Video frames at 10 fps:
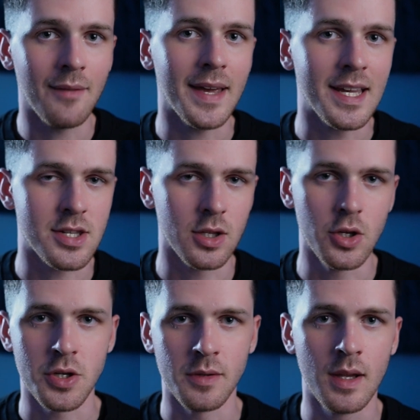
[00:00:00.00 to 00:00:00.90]
a solution.
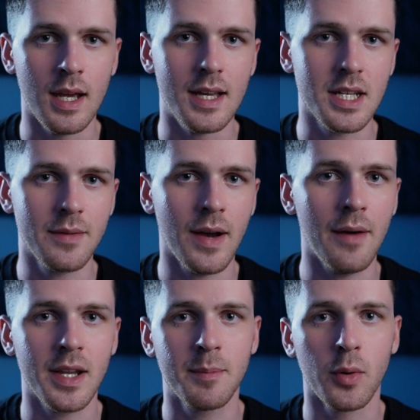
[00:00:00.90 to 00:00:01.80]
Instead of having a
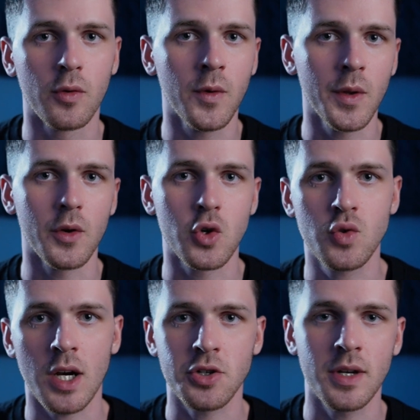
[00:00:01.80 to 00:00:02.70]
portfolio
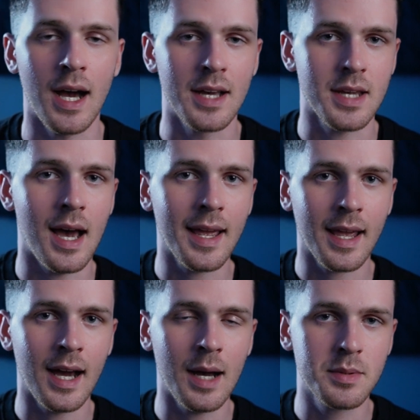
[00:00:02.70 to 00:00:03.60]
structured as high
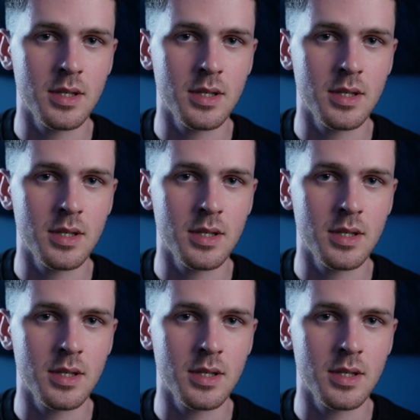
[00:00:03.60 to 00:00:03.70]
caps,